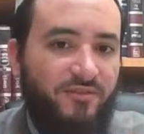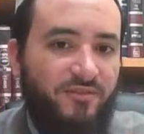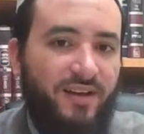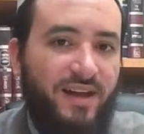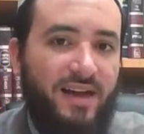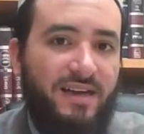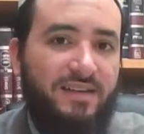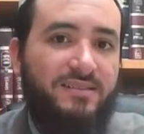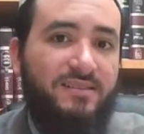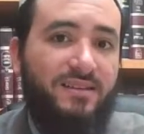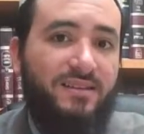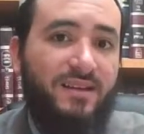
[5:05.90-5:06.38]

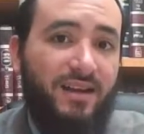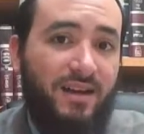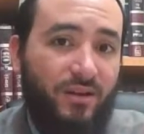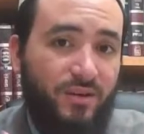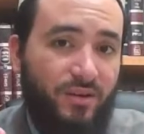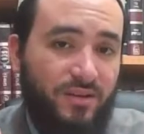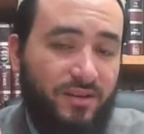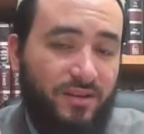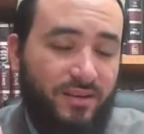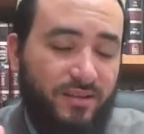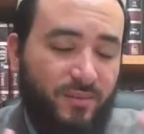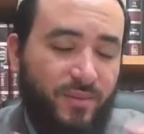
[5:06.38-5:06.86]
fact,
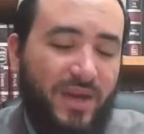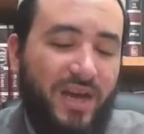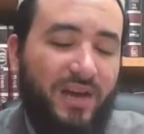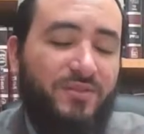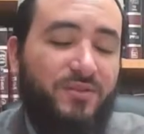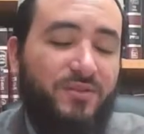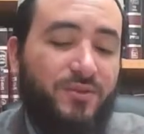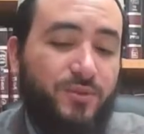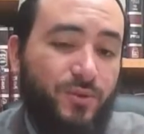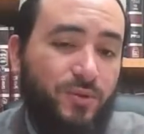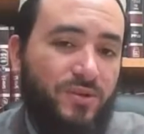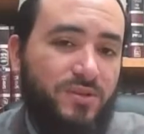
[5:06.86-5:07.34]
we
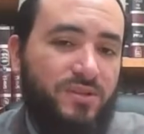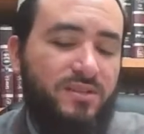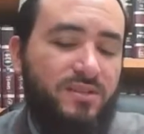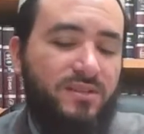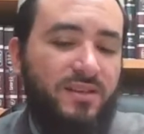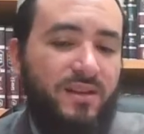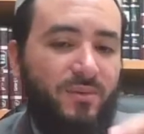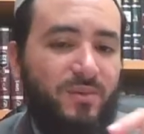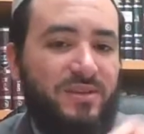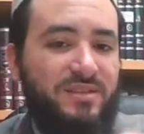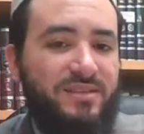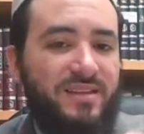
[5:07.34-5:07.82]
have
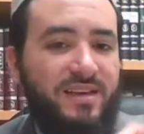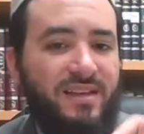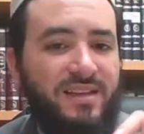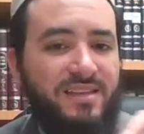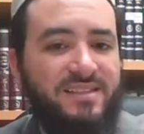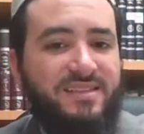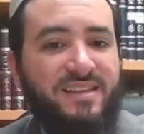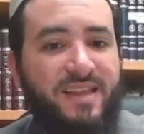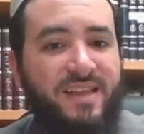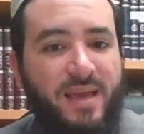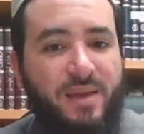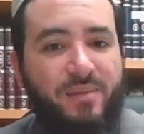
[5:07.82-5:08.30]
sources that will tell
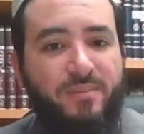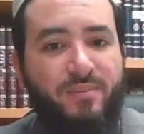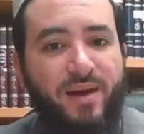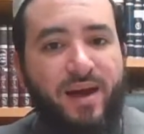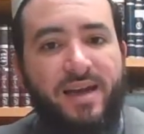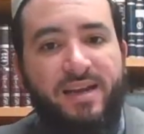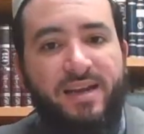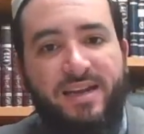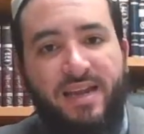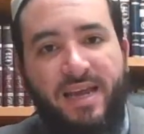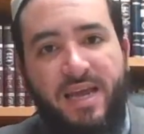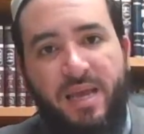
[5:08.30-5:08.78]
us name
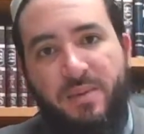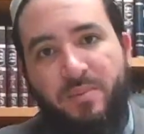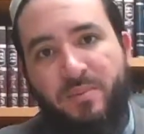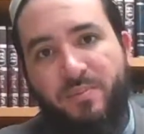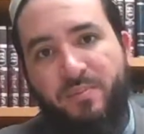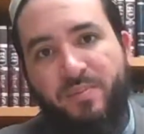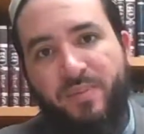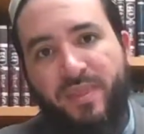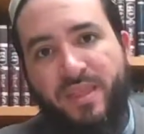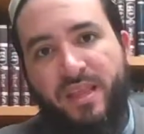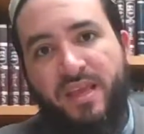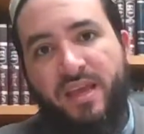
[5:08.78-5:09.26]
by name.
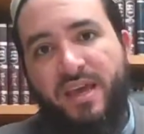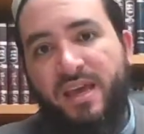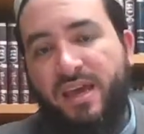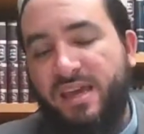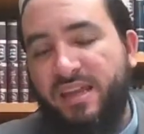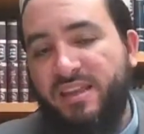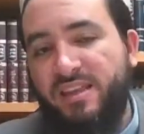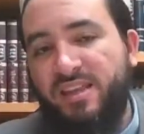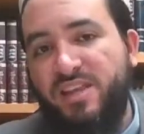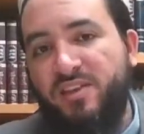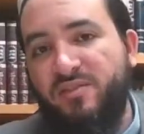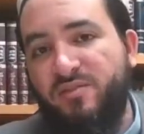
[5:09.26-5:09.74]

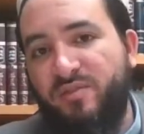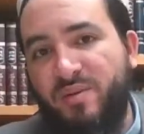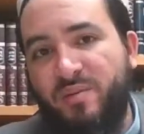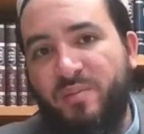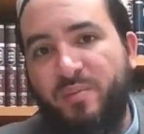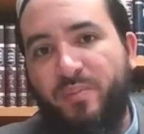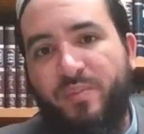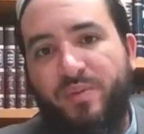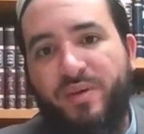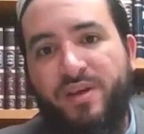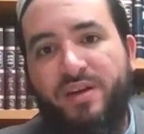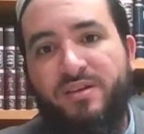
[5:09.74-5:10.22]
In
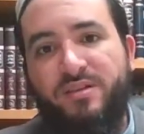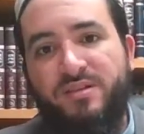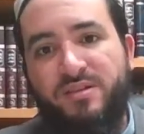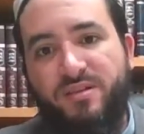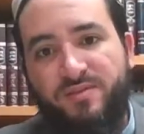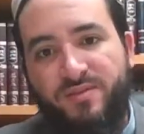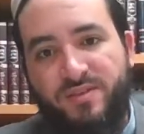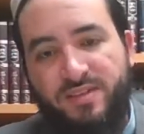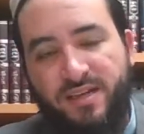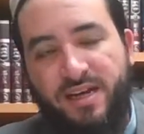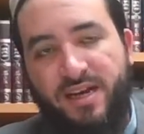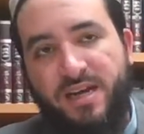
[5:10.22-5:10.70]
different periods
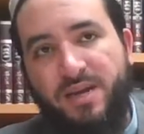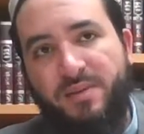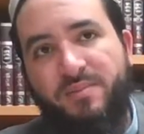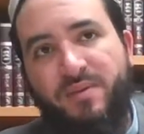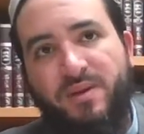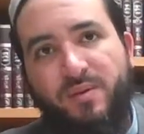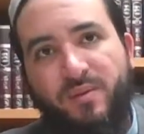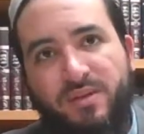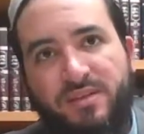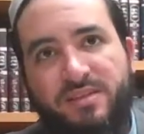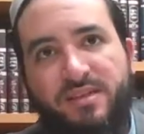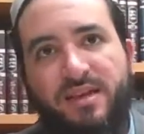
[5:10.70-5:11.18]
of
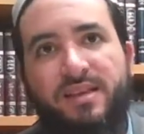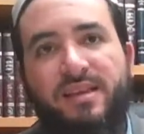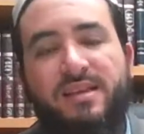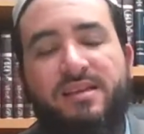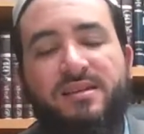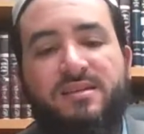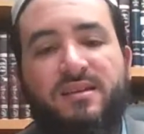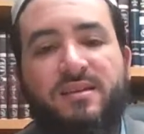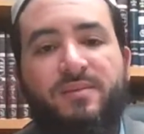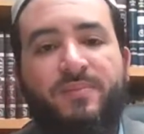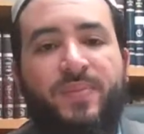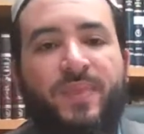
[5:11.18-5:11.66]
time, it will tell
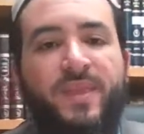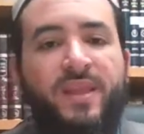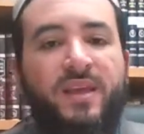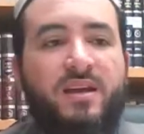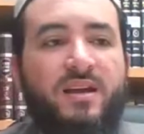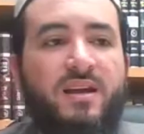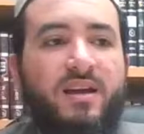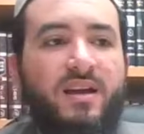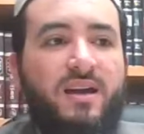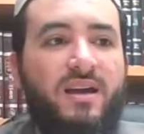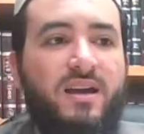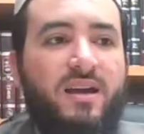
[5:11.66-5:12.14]
us.
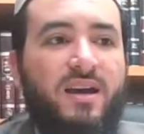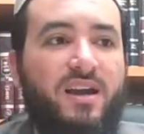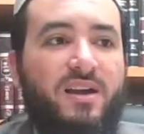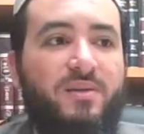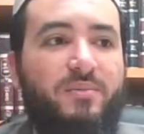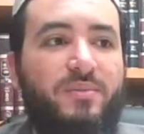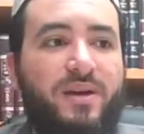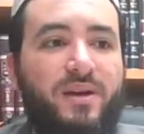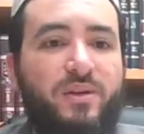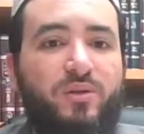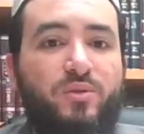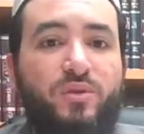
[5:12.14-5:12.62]

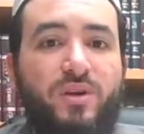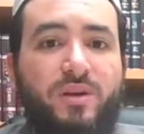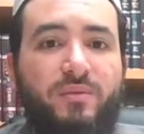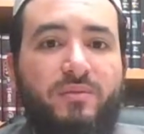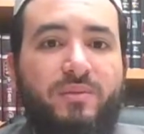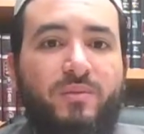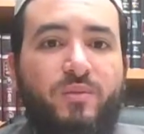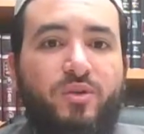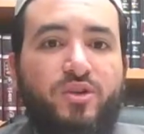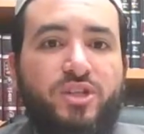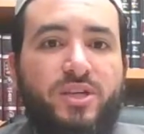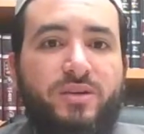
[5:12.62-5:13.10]
Rabbi
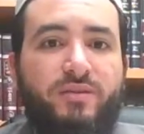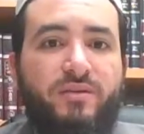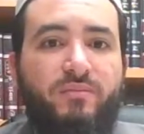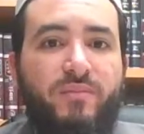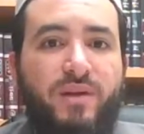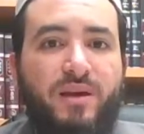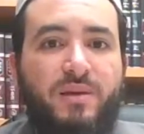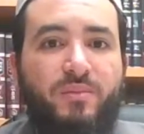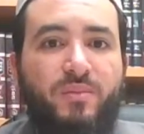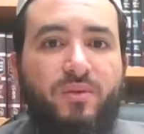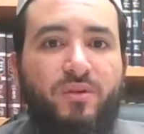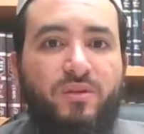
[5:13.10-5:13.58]

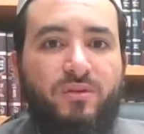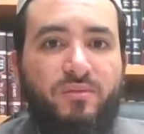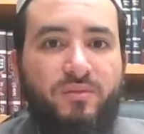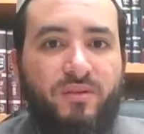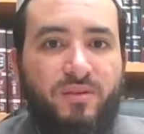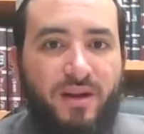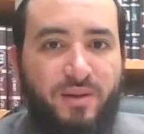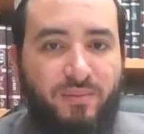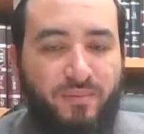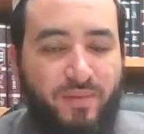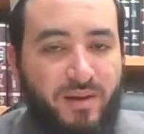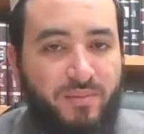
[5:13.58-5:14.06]
Moshe
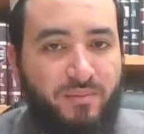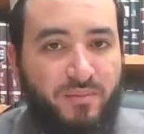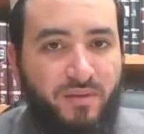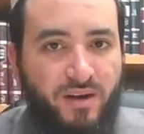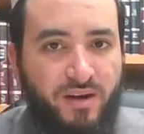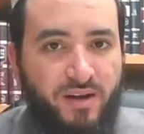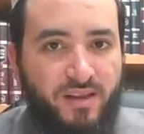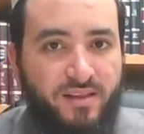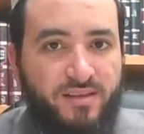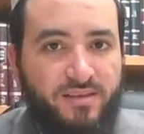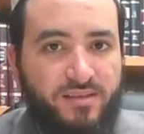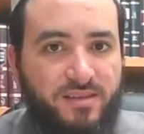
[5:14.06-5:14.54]

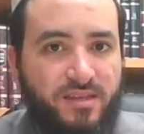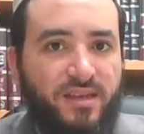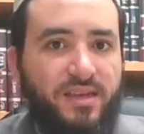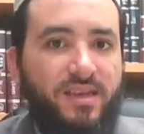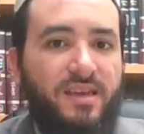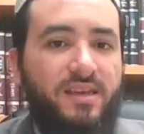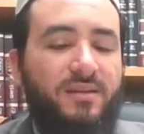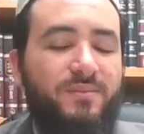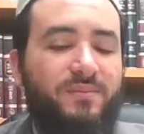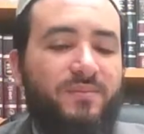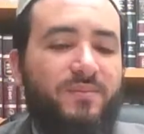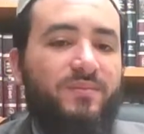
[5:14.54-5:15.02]
Maimonides,
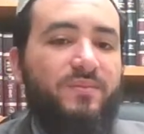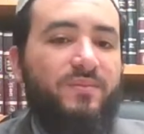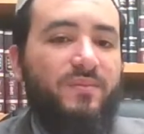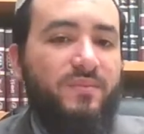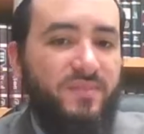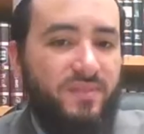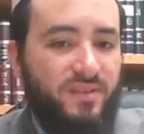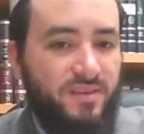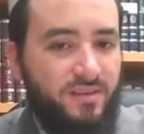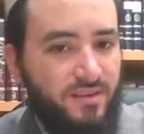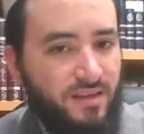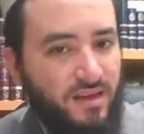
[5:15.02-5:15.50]
he
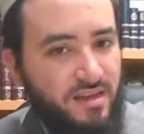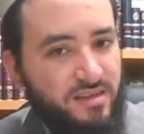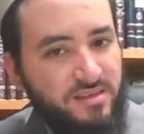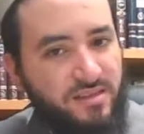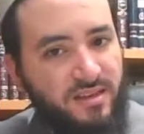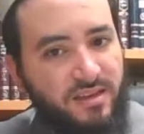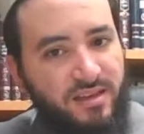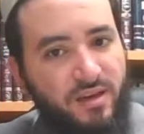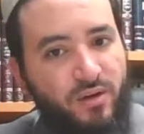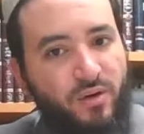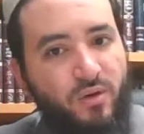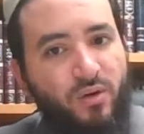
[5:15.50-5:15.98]

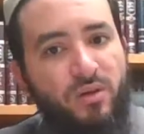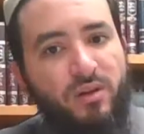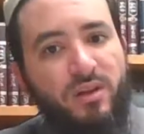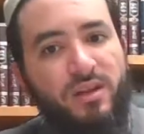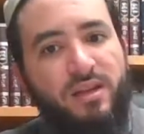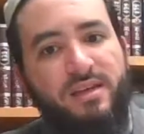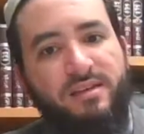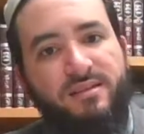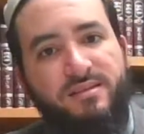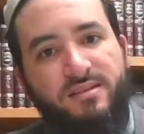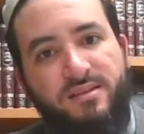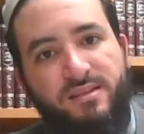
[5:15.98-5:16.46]
does like a
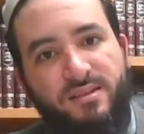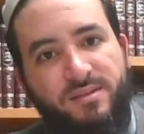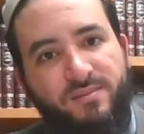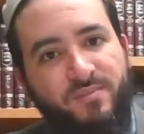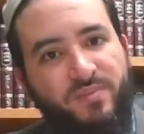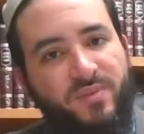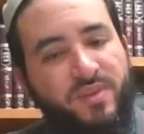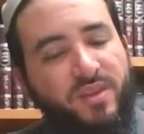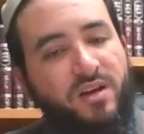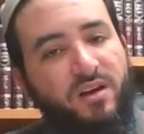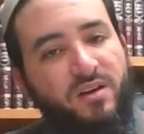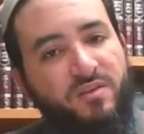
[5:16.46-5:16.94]
whole list
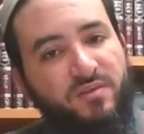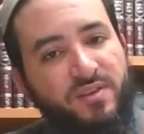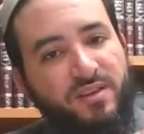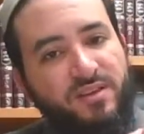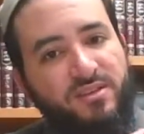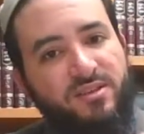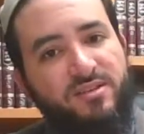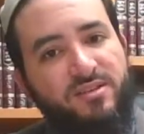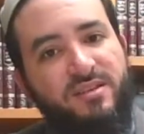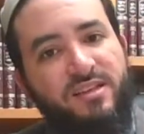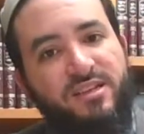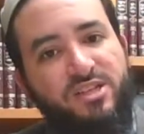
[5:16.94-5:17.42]
of
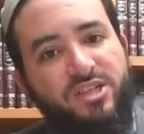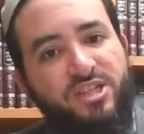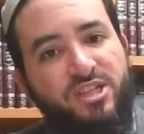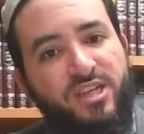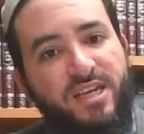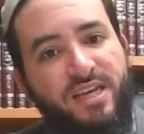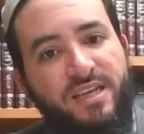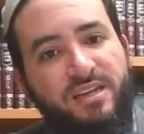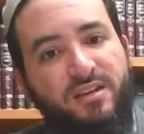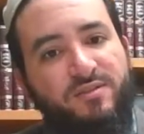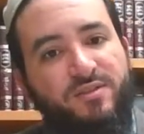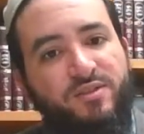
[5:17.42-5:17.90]
the
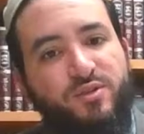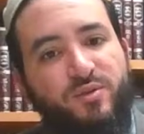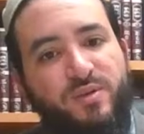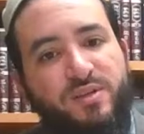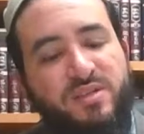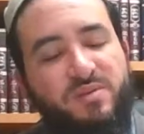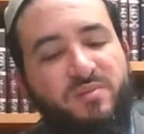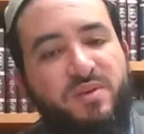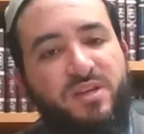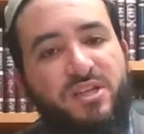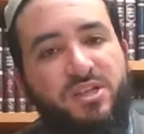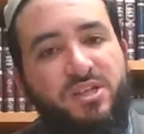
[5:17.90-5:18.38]
chain of
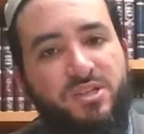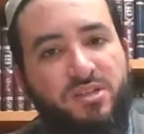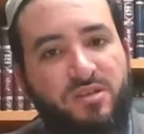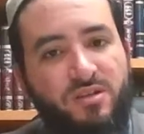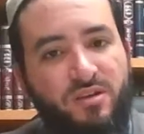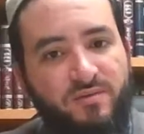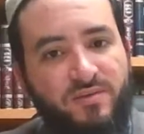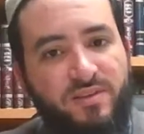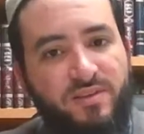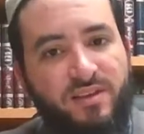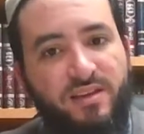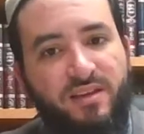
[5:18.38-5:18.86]

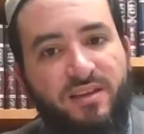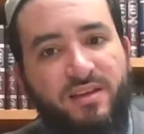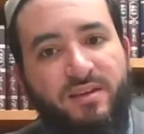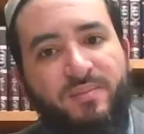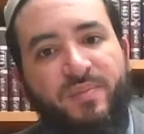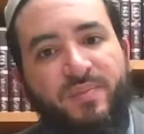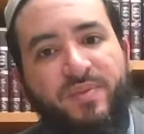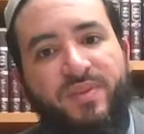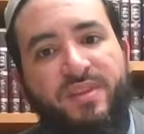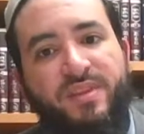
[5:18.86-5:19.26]
transmission of the